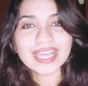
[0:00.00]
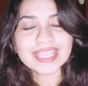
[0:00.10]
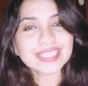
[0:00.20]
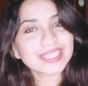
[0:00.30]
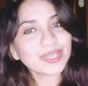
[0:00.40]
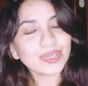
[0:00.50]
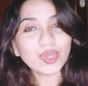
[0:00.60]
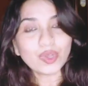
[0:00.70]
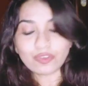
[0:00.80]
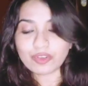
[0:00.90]
So
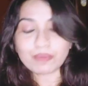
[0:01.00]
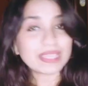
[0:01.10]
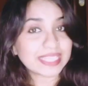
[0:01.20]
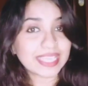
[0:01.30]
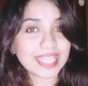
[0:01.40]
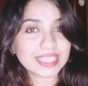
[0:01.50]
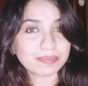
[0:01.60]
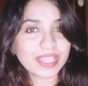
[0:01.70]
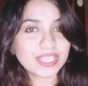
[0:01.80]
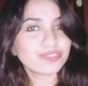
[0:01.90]
for basic
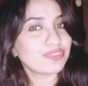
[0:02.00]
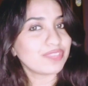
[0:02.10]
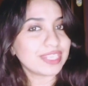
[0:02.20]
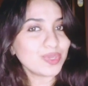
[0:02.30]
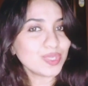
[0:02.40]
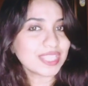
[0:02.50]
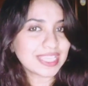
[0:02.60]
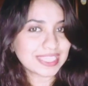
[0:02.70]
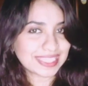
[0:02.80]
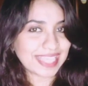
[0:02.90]
aspect we will use
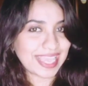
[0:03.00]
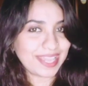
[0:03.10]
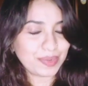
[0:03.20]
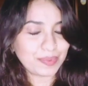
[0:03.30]
ser.